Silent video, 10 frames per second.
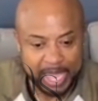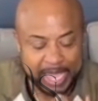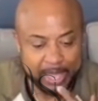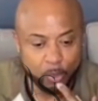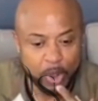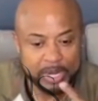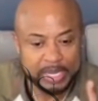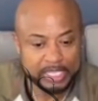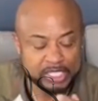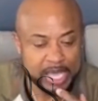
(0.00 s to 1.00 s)
And one
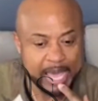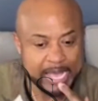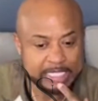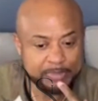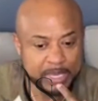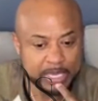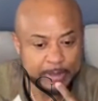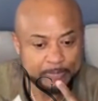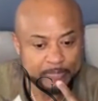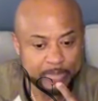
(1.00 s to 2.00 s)
day she asked
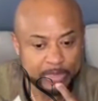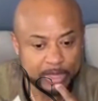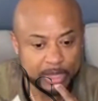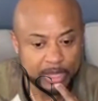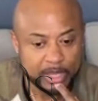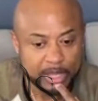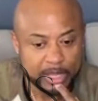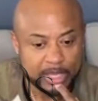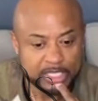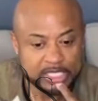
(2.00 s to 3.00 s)
me,
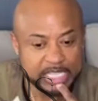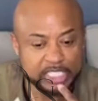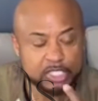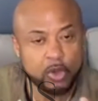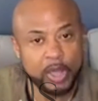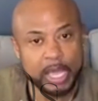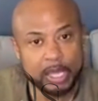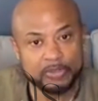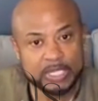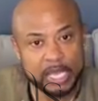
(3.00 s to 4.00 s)
she said she's going
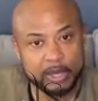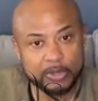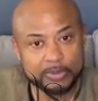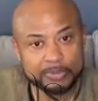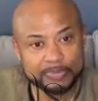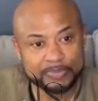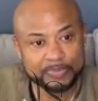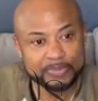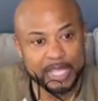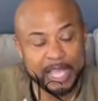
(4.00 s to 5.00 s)
out of town
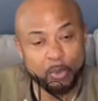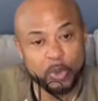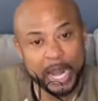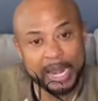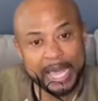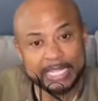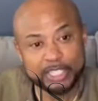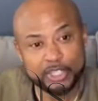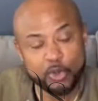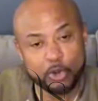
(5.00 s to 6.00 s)
and would I like
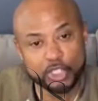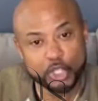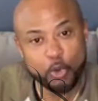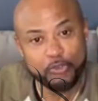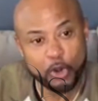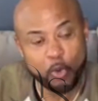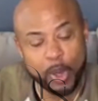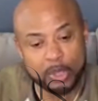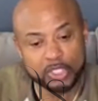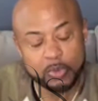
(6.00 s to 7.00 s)
to do her show for her
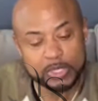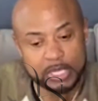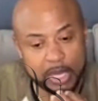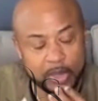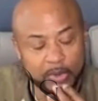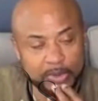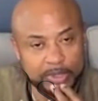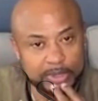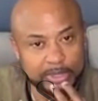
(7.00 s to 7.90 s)
while she was gone?